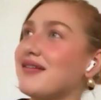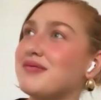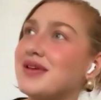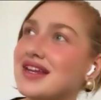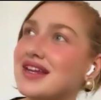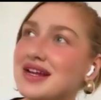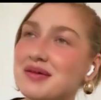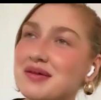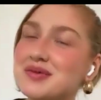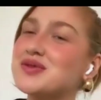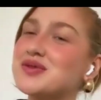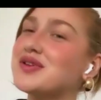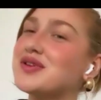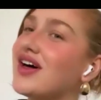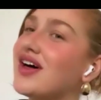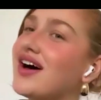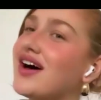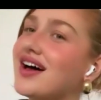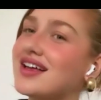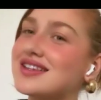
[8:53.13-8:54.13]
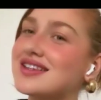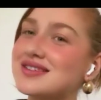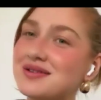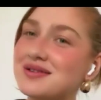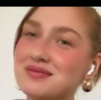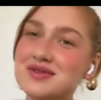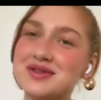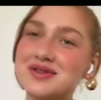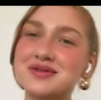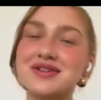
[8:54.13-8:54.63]
I've been up to a lot.
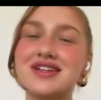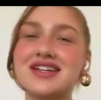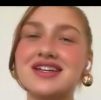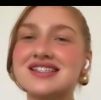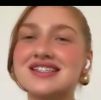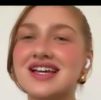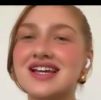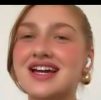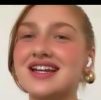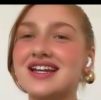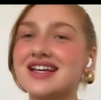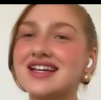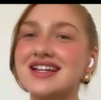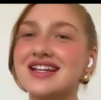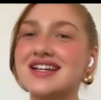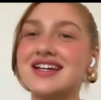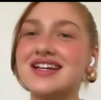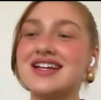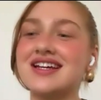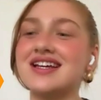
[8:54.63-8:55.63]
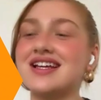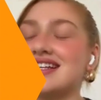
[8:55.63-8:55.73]
So I'm just really excited